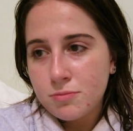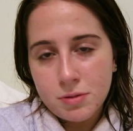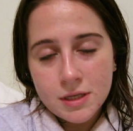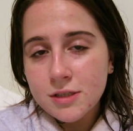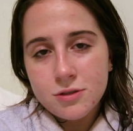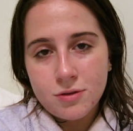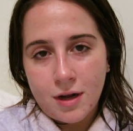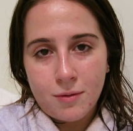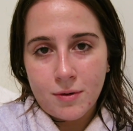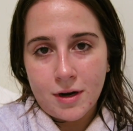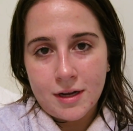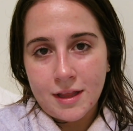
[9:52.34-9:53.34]
please do not
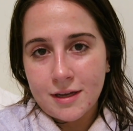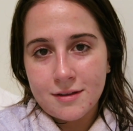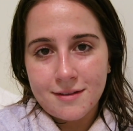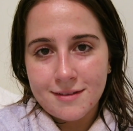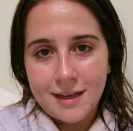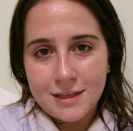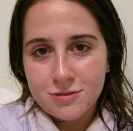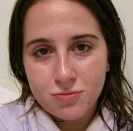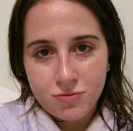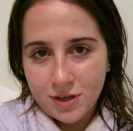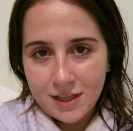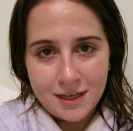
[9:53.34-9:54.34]
worry. Like, it's
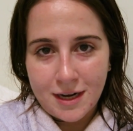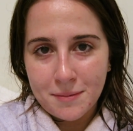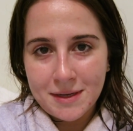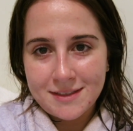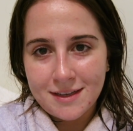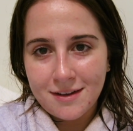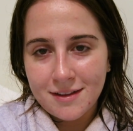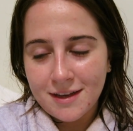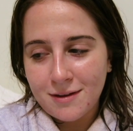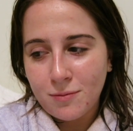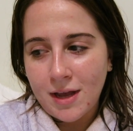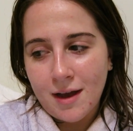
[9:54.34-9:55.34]
really not a big deal.
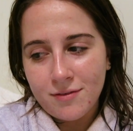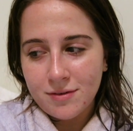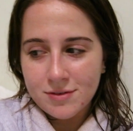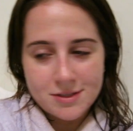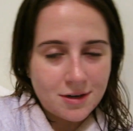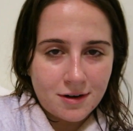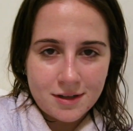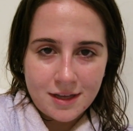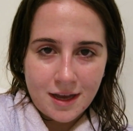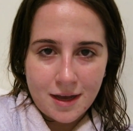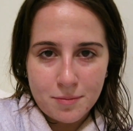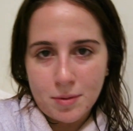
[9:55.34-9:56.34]
Like, we haven't even started
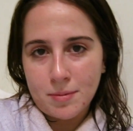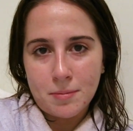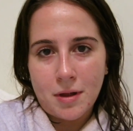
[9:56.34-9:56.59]
yet, blah, blah,